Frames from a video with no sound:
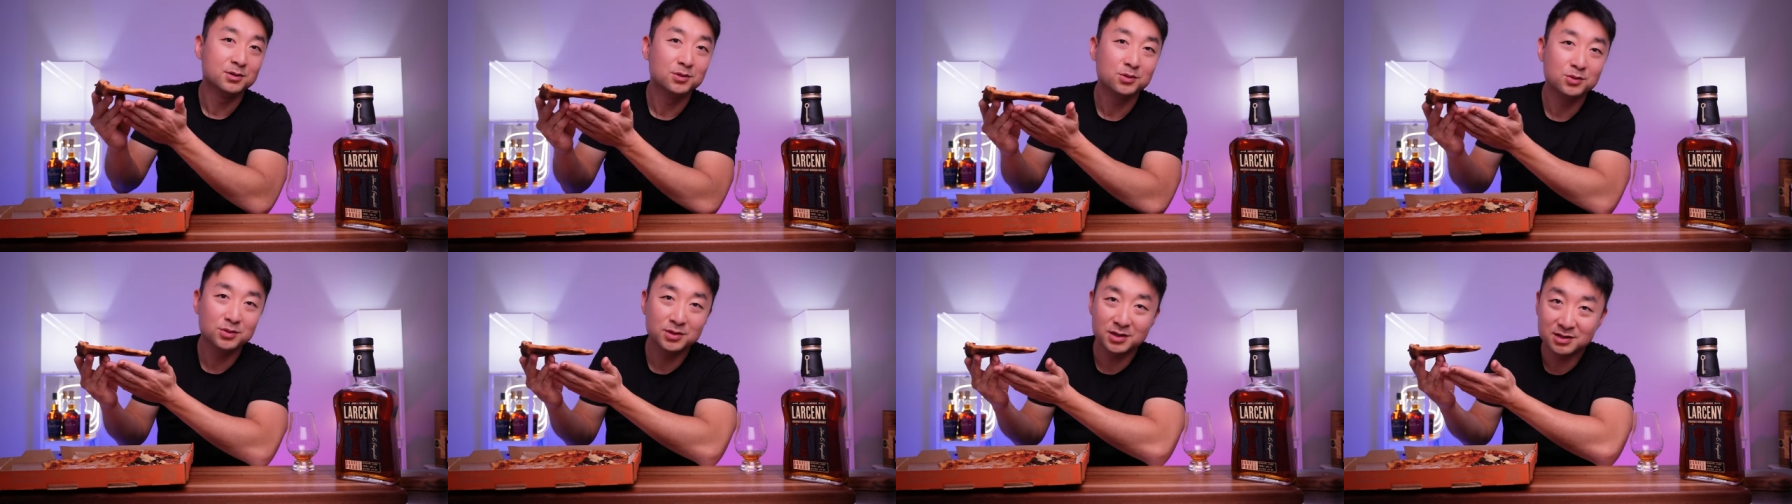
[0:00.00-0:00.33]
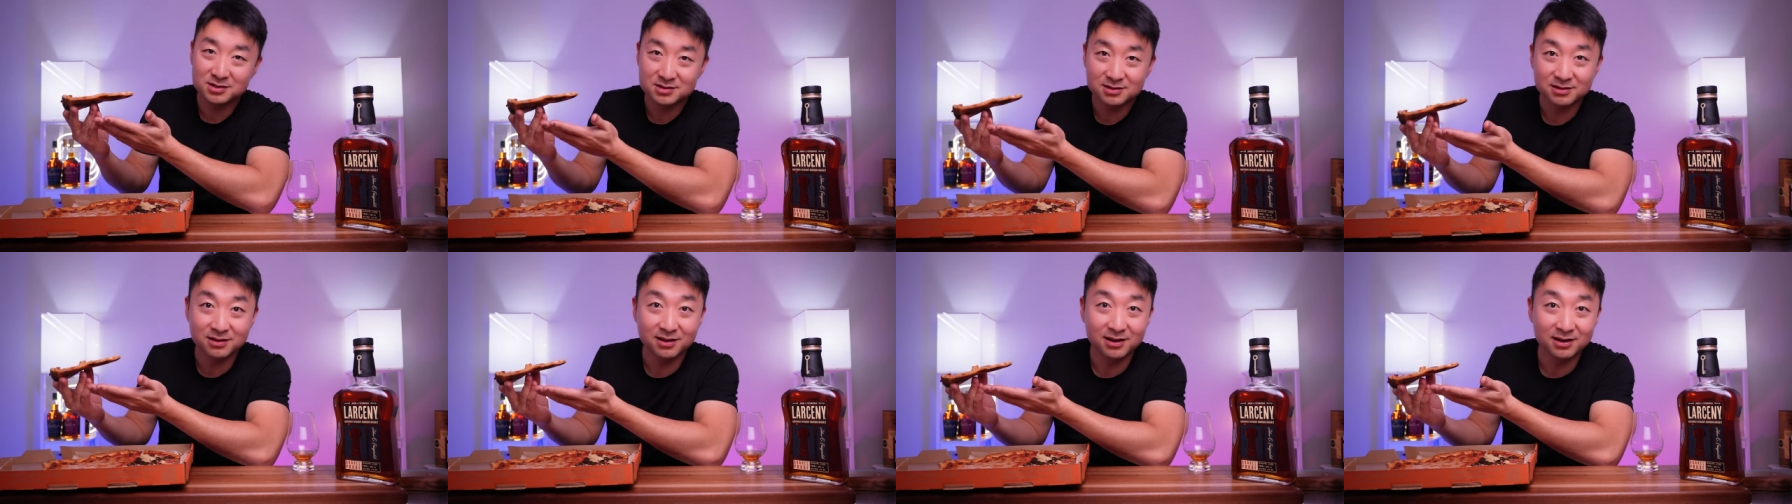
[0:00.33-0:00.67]
Who
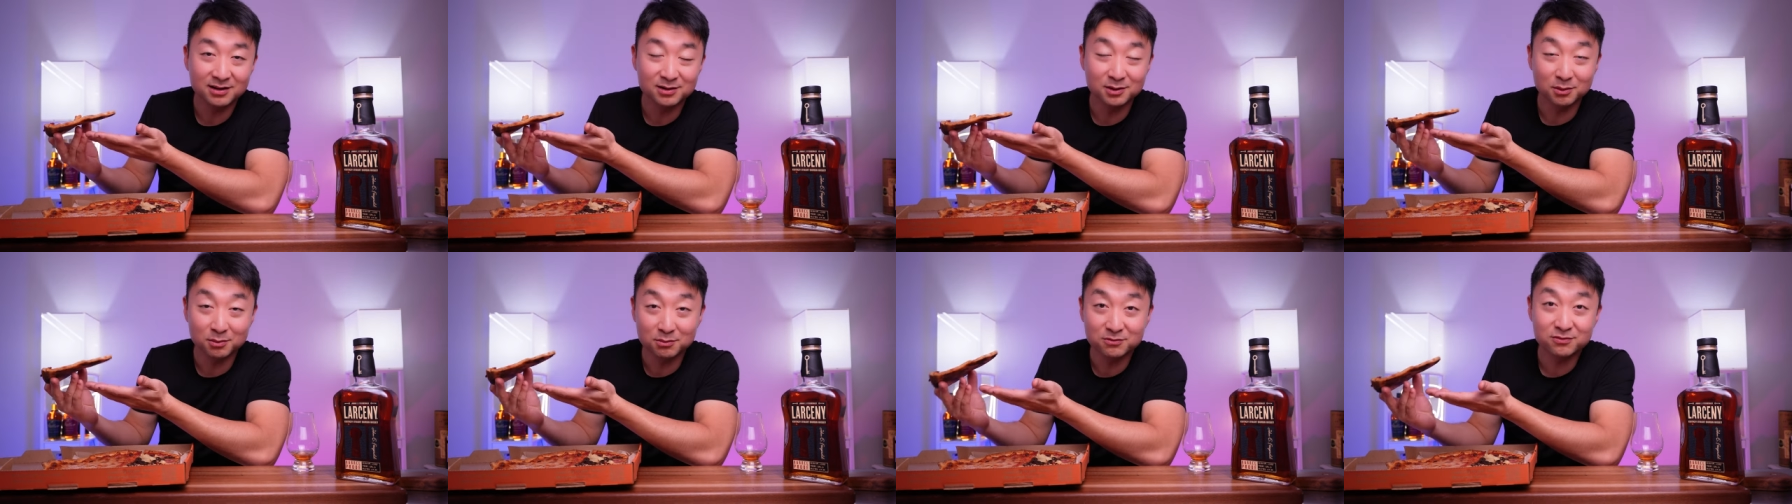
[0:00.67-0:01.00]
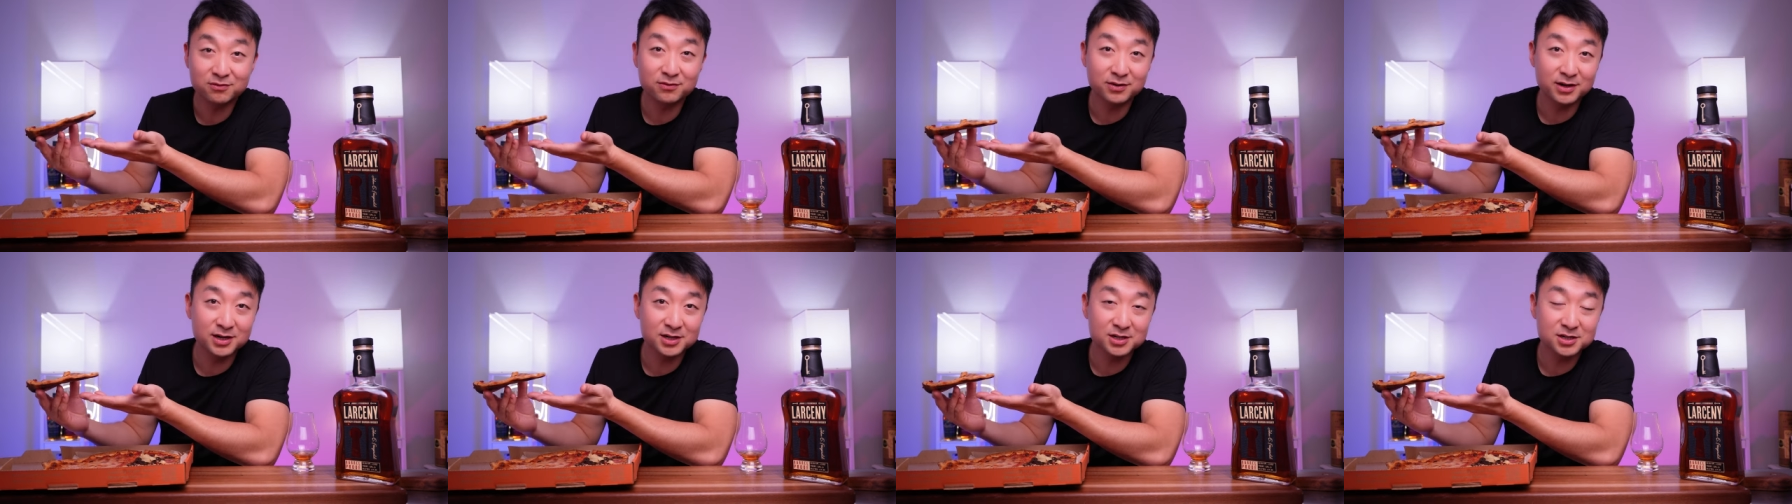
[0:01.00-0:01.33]
doesn't like a
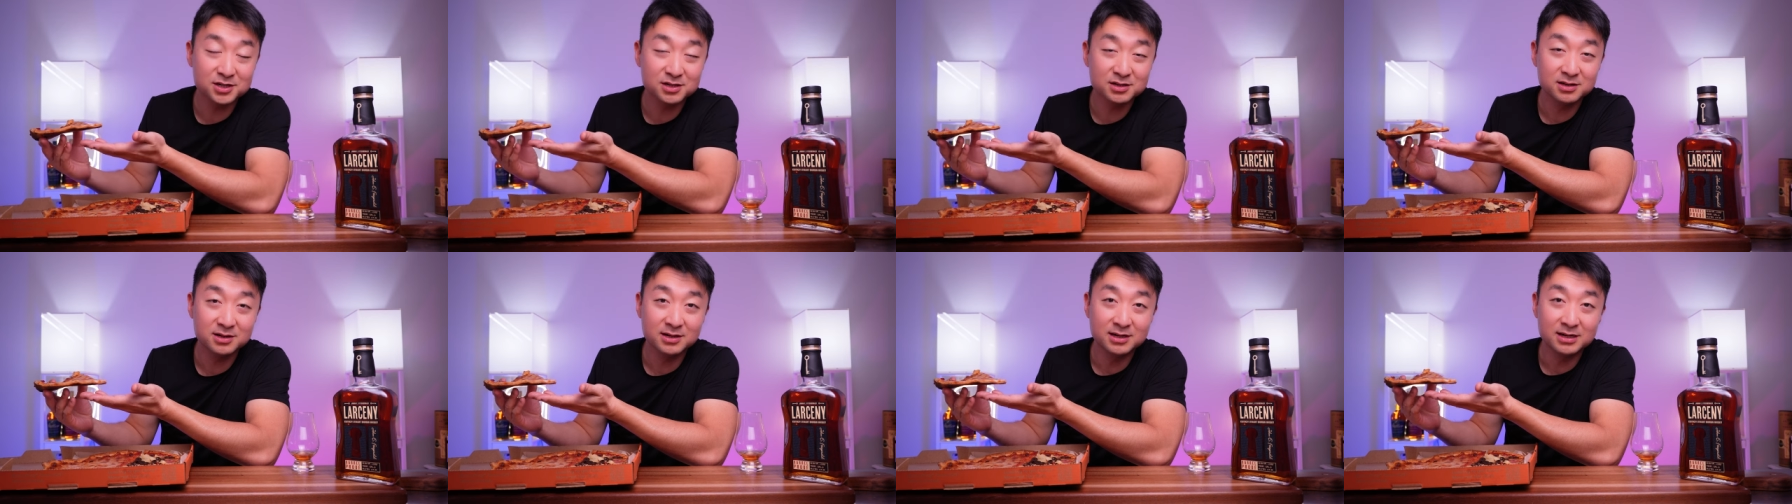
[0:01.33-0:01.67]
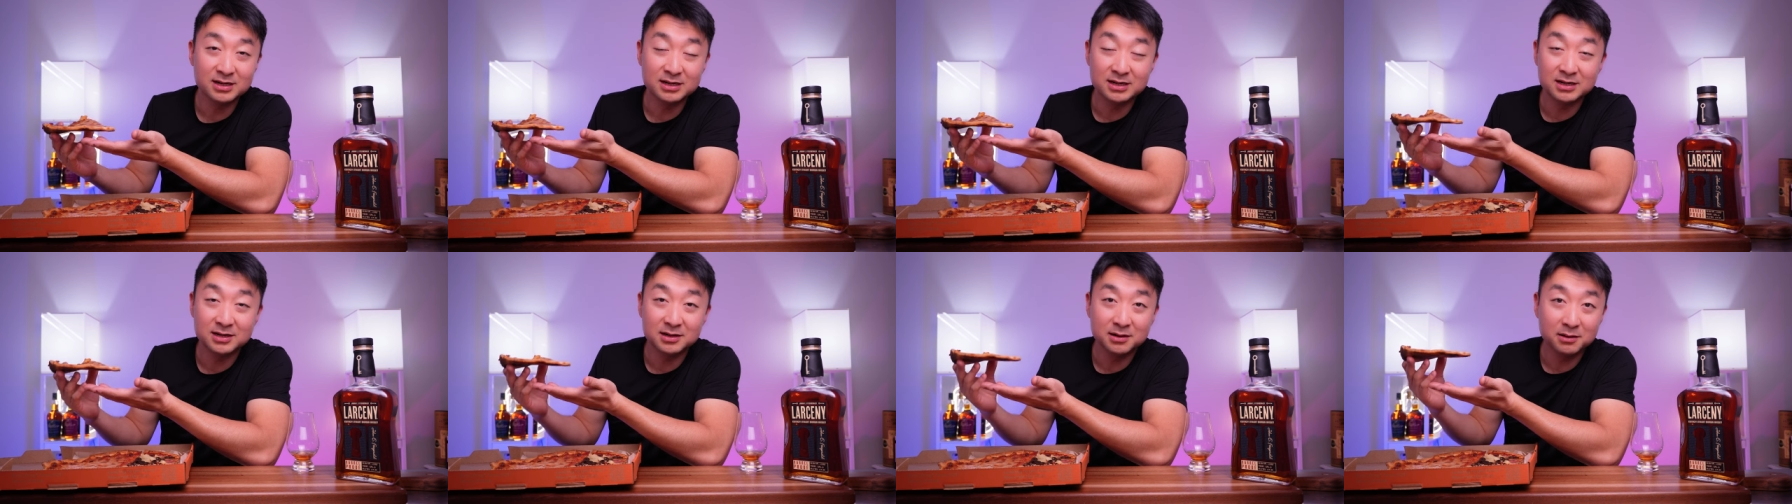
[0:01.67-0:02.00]
fresh
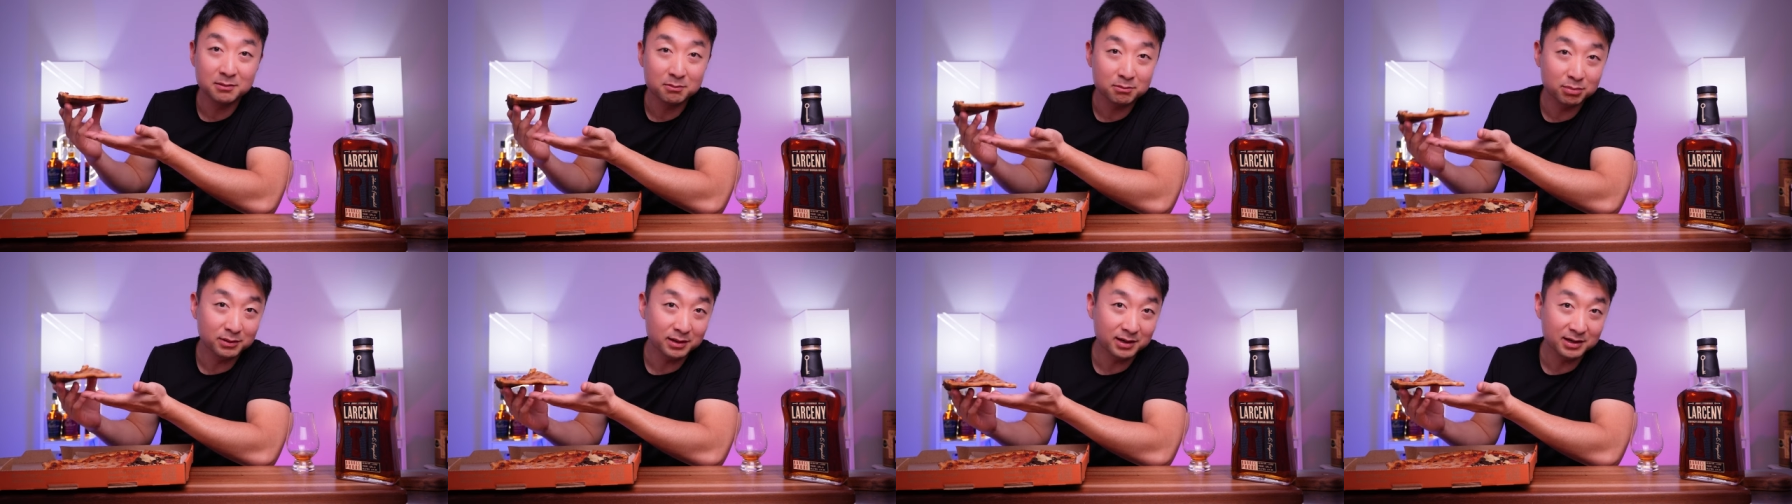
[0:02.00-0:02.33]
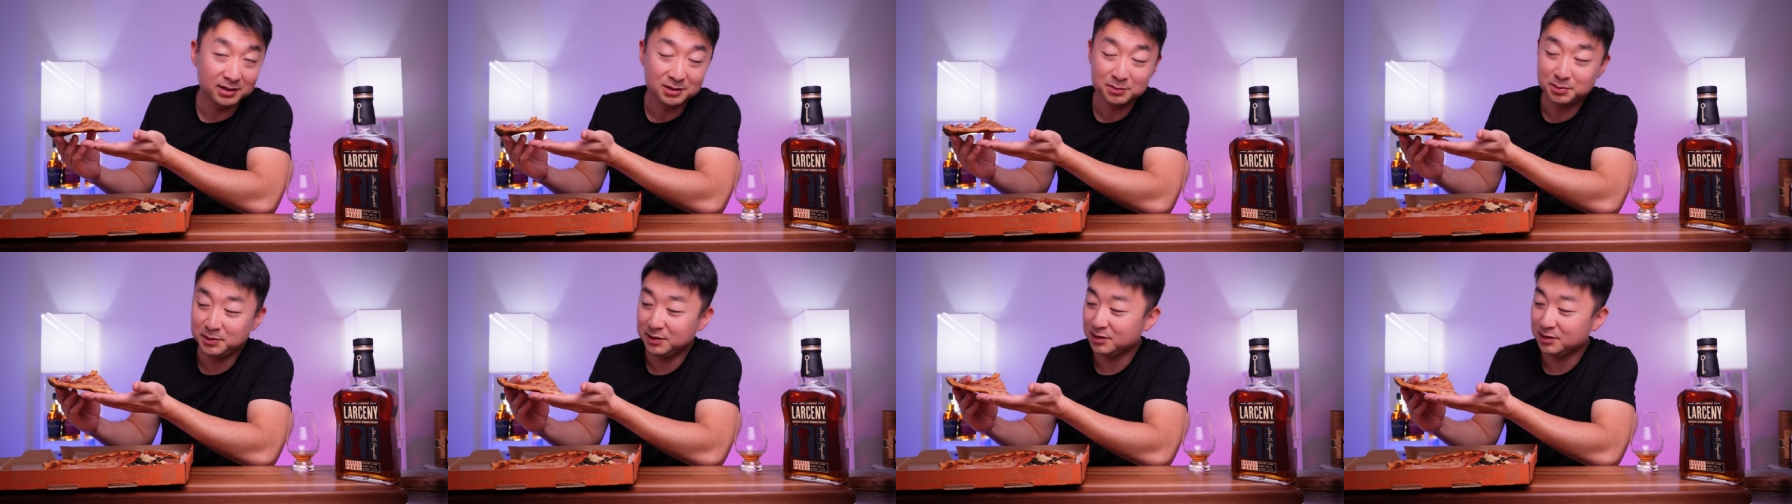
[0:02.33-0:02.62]
Blaze